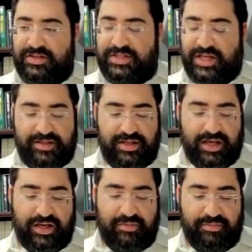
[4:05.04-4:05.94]

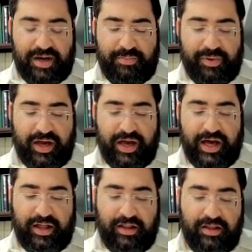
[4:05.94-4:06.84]
Tzaddik ma
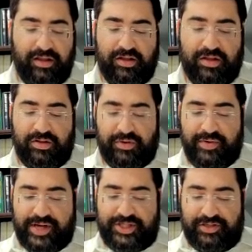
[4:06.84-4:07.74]
pa'al.
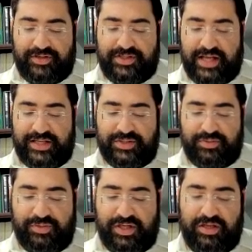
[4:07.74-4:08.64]
Rashi understands this
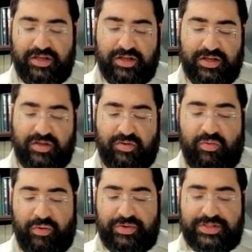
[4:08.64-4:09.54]
would be, then
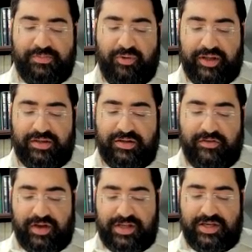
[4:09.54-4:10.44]
what was the point
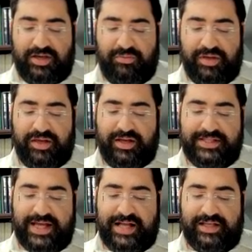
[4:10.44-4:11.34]
of Chizkiah being a
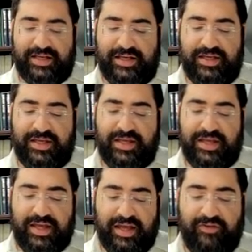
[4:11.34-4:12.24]
tzaddik
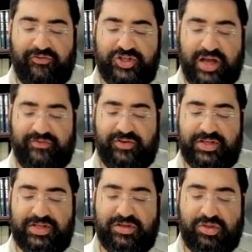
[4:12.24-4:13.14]
if
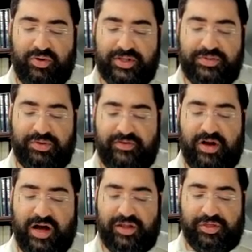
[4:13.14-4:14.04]
Shevna's thoughts would have
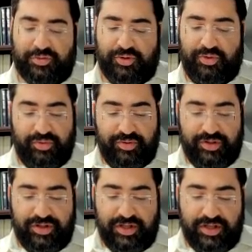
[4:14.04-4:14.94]
gone through?
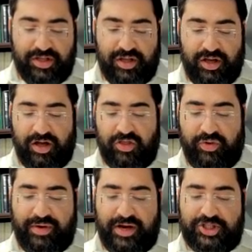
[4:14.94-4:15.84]
The
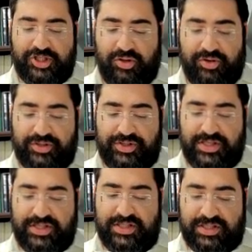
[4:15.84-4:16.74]
way Marshall learns this
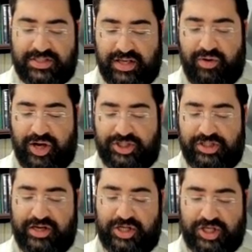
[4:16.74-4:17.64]
is the same question
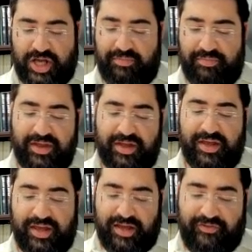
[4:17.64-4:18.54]
on Hashem.
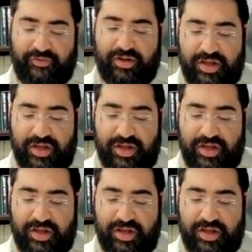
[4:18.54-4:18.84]
If